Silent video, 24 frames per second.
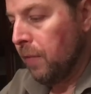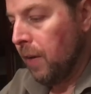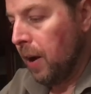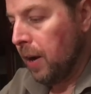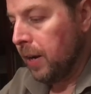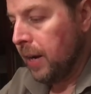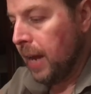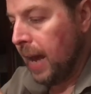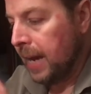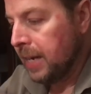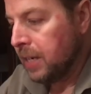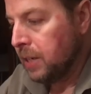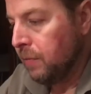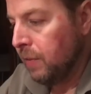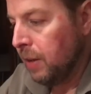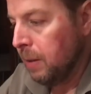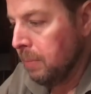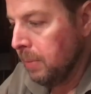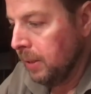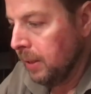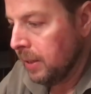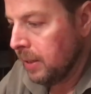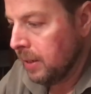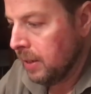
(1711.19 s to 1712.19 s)
I'm going to activate
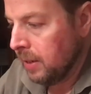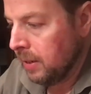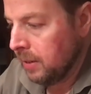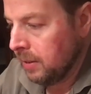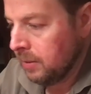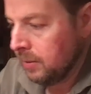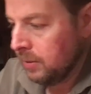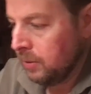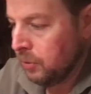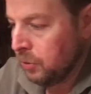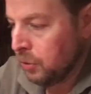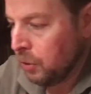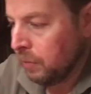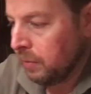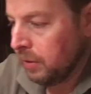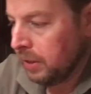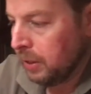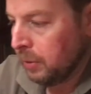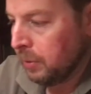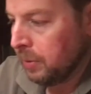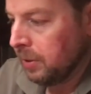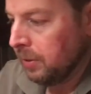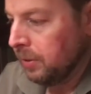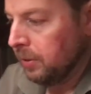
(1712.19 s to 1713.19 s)
Melinda, who's over
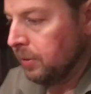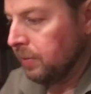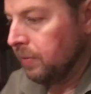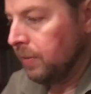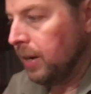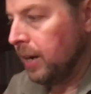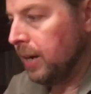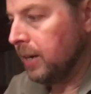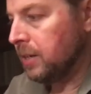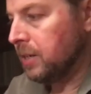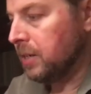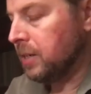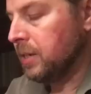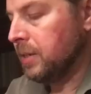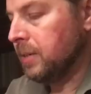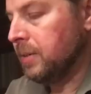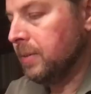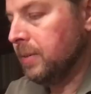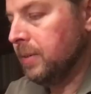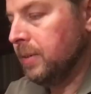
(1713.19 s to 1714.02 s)
here with her little fox.